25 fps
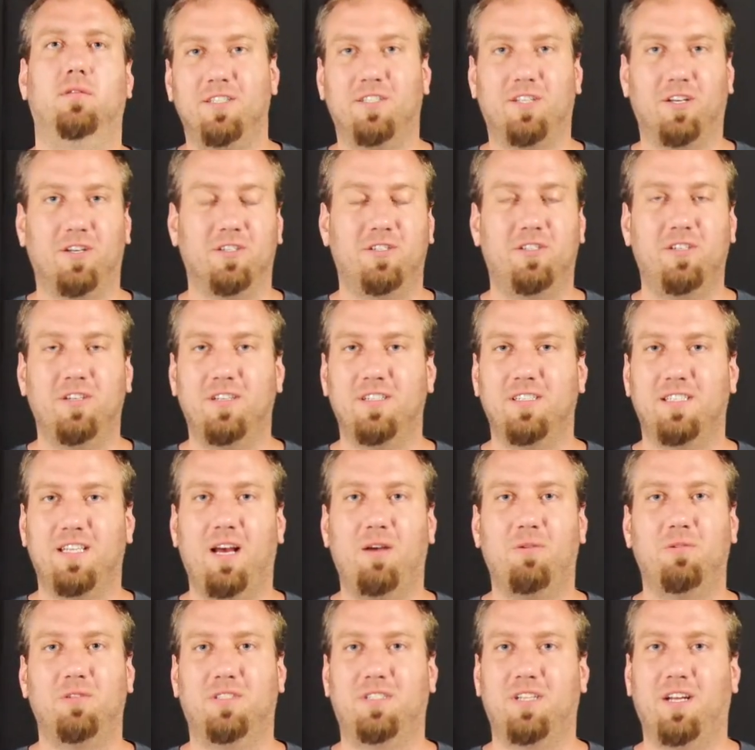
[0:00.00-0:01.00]
So as soon as
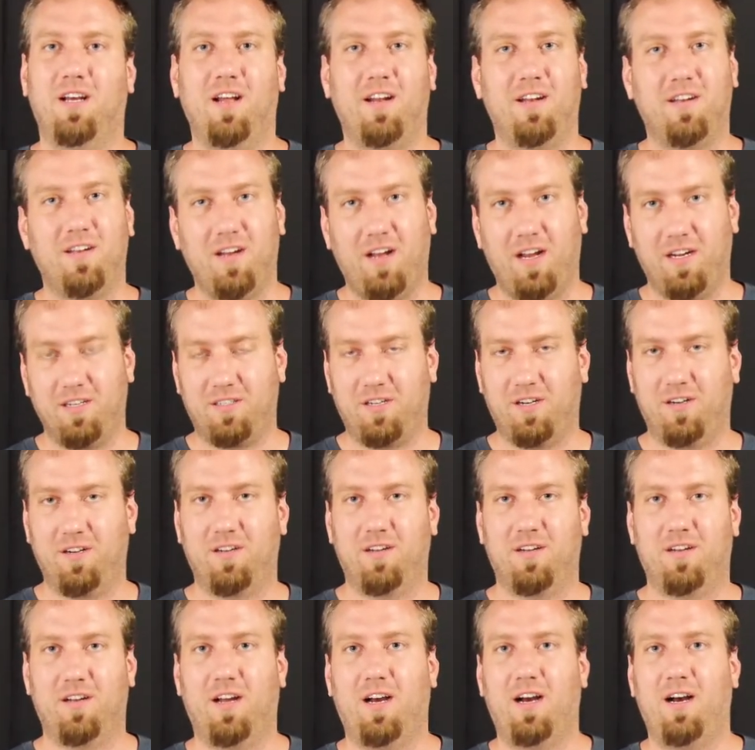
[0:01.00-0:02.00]
that was done, I turned
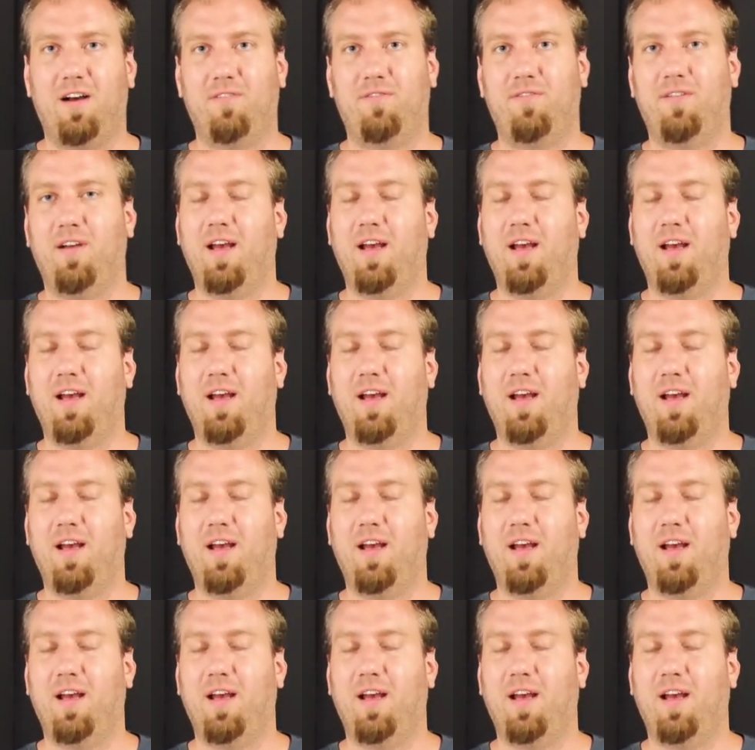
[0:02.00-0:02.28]
it off.